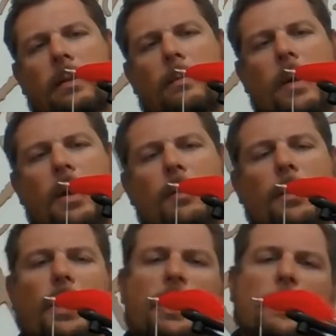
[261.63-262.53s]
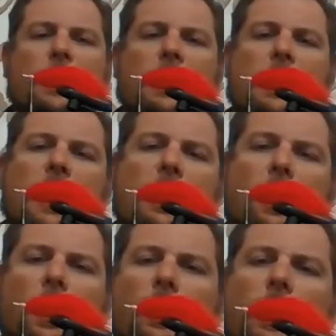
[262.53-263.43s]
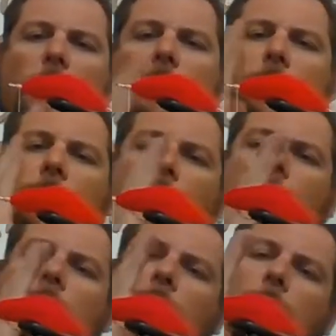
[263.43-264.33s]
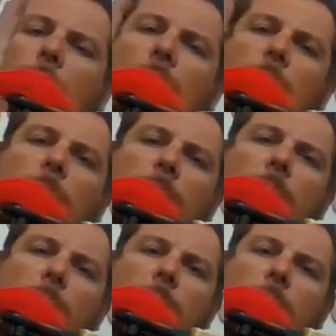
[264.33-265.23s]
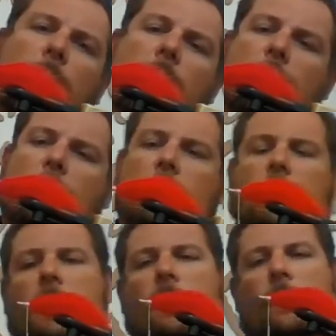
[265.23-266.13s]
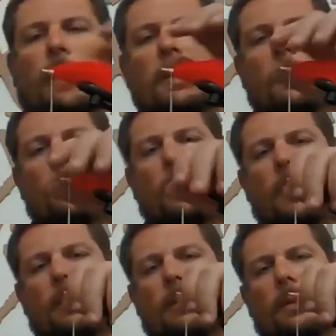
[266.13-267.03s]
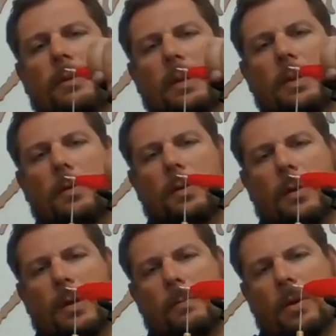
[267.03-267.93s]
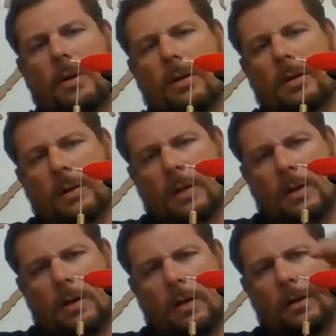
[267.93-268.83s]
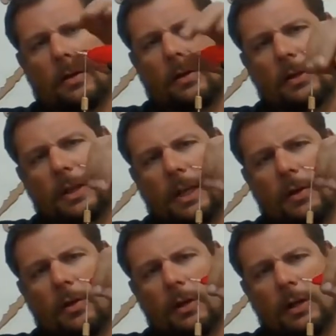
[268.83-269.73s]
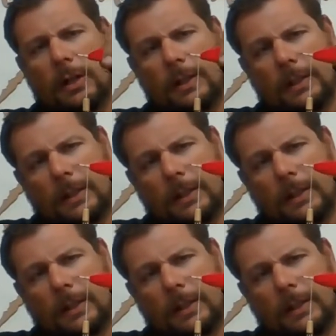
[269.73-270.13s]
marabou has been tied all the way through, little bit, till eventually we get to the 3/4 way mark on the long shank hook.